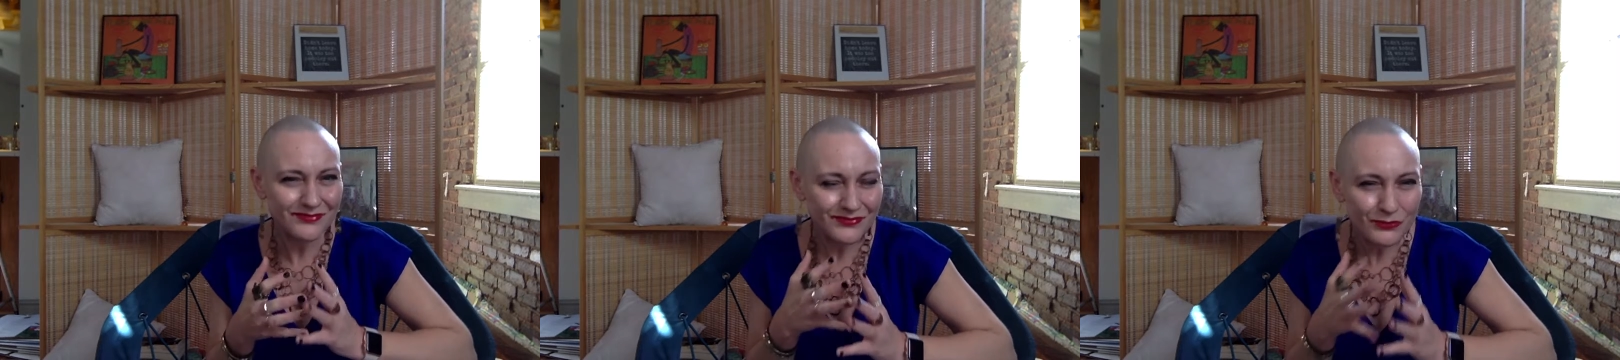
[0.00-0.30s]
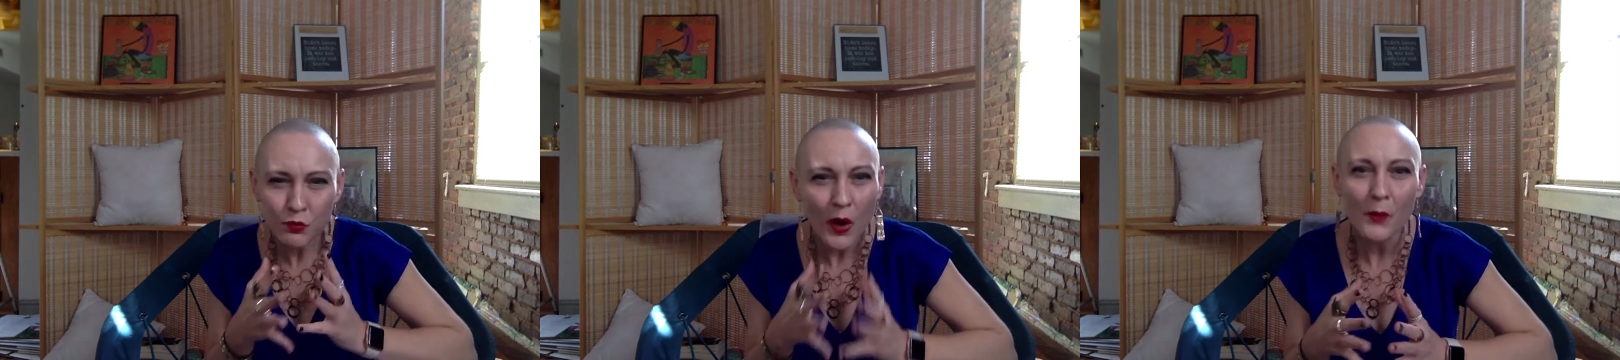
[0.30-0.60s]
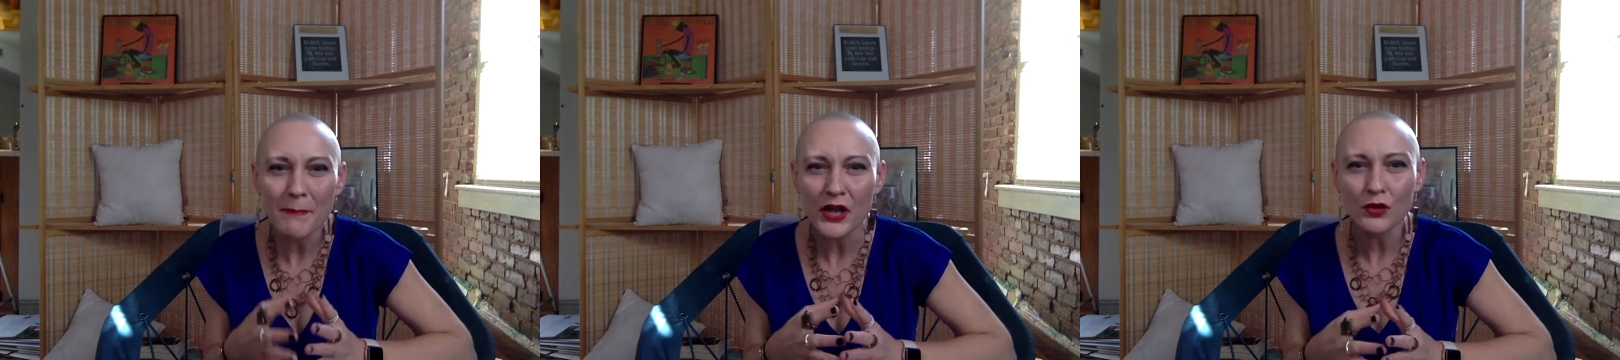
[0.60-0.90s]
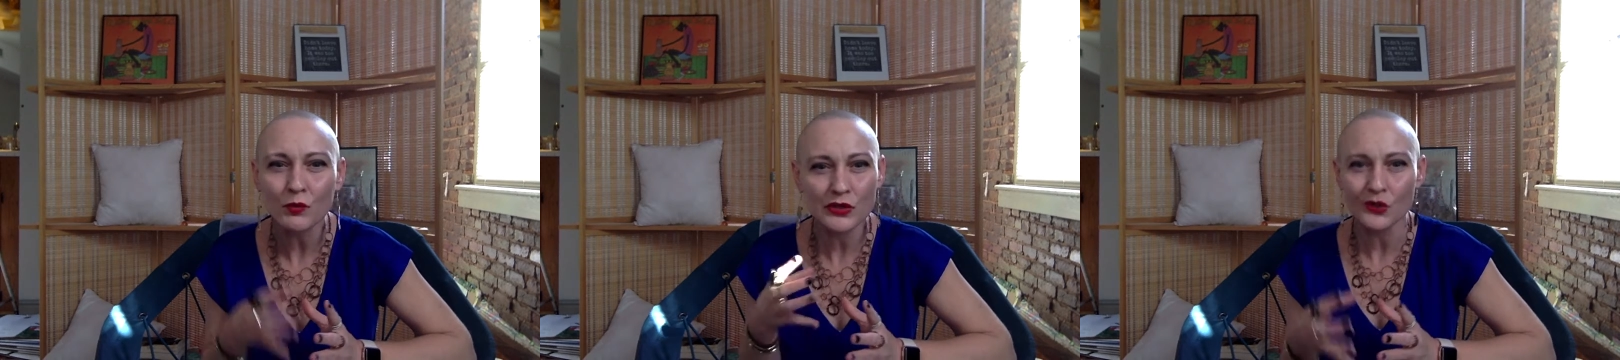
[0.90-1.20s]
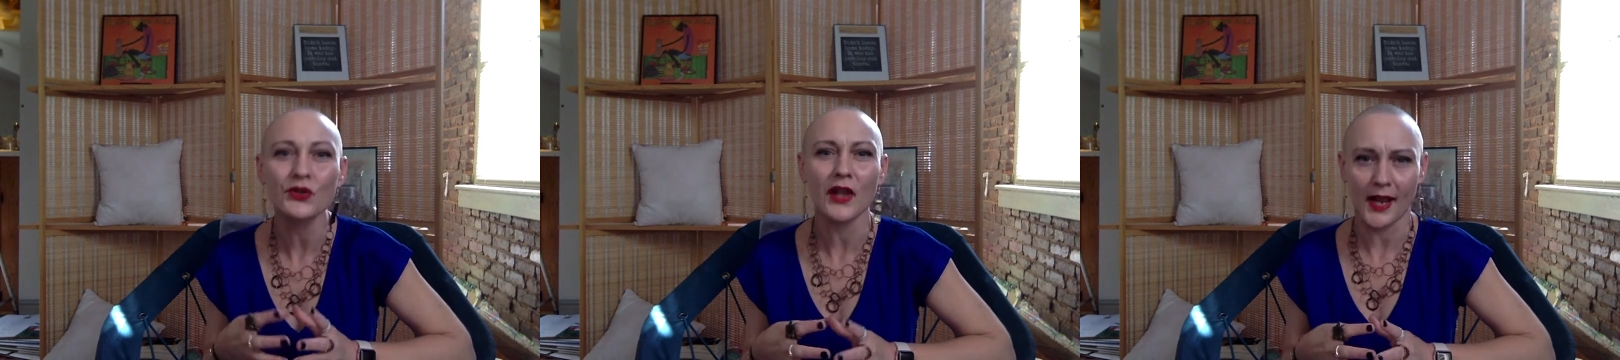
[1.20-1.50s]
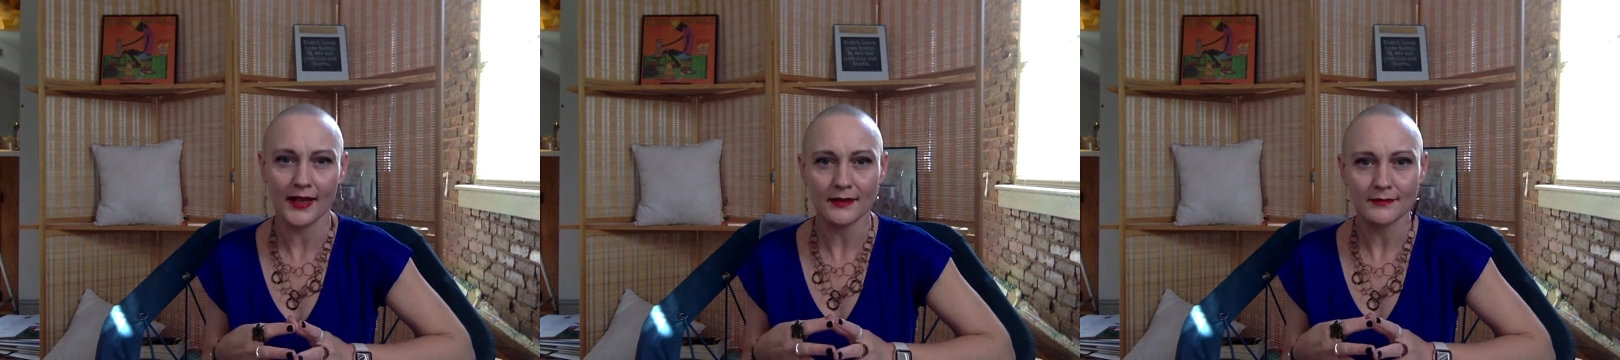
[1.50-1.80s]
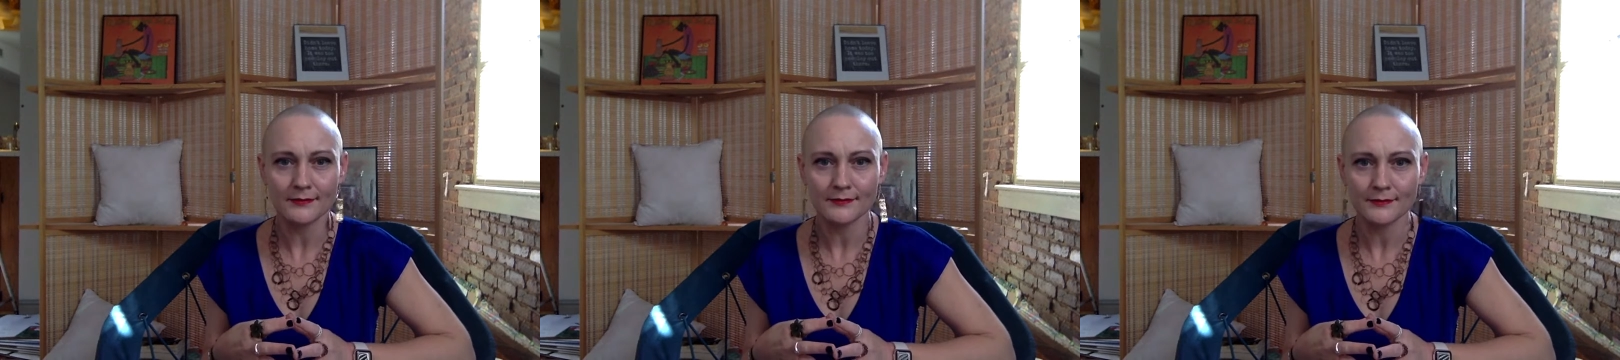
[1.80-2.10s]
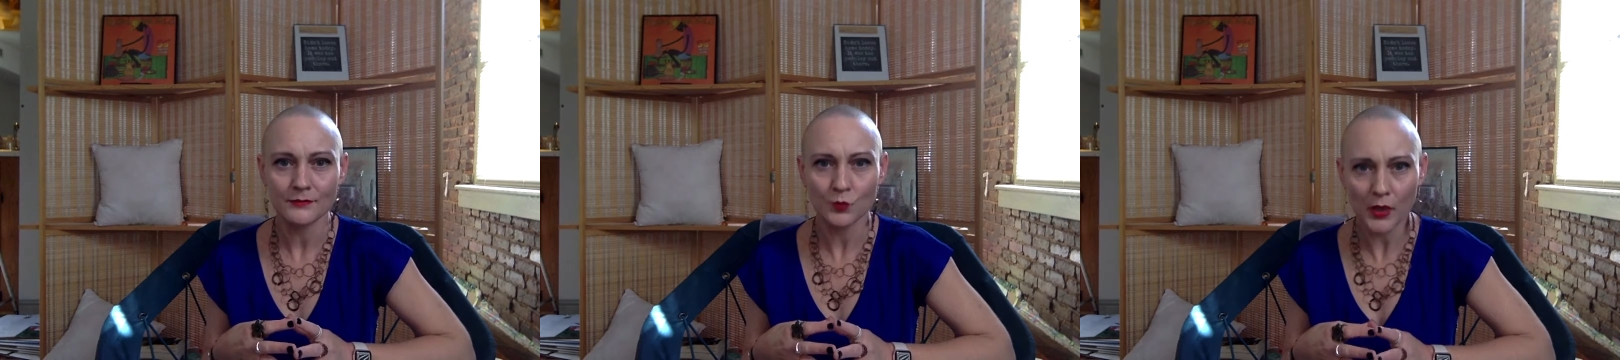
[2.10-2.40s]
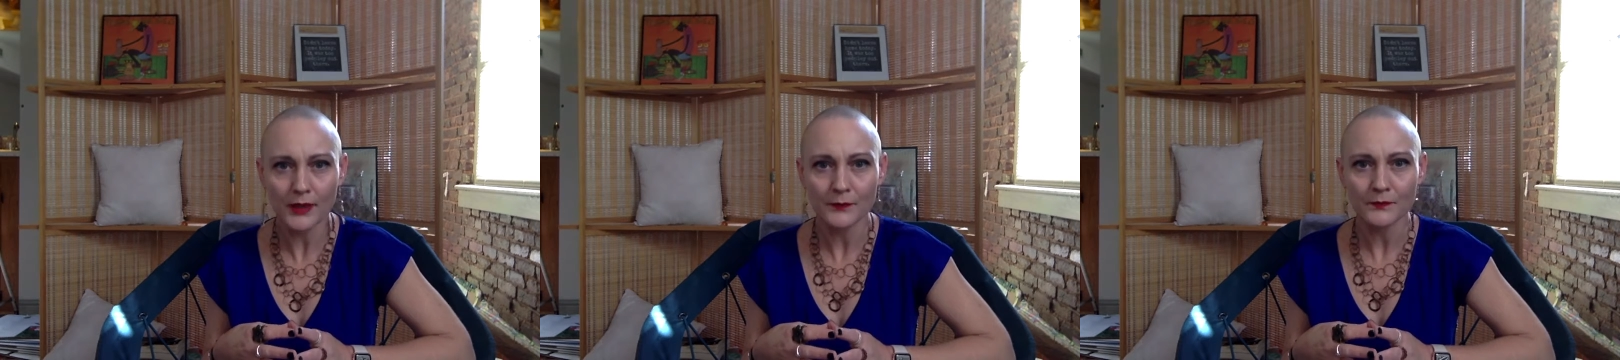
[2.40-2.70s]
what better would look like, right?